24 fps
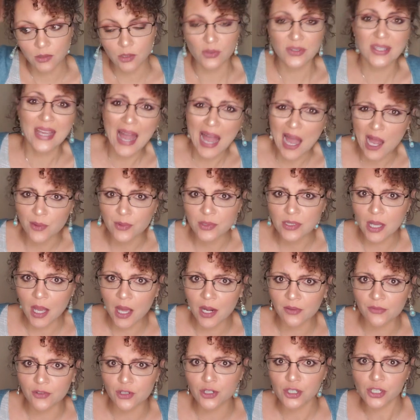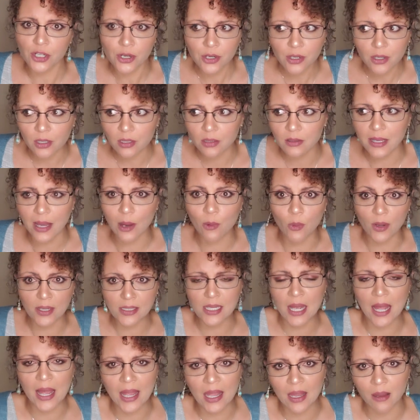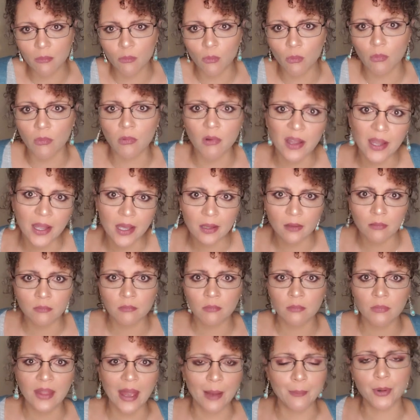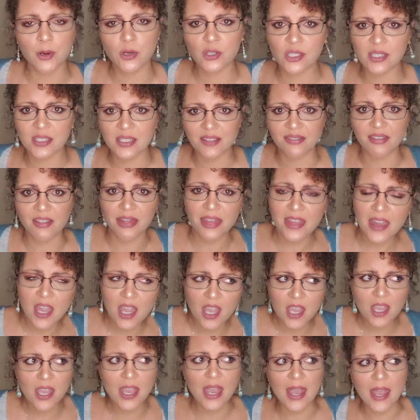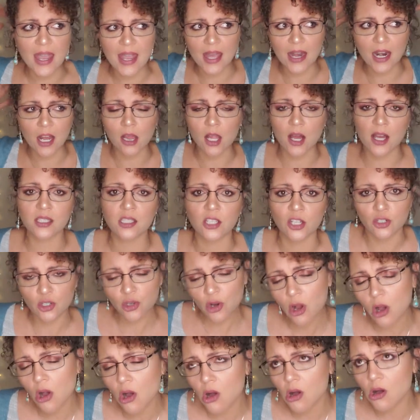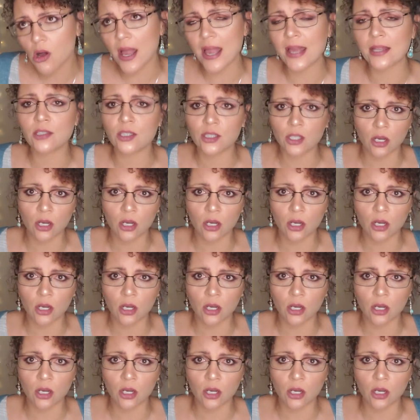So yeah, I was kind of a jerk that one time when that person did the thing and I lost control. And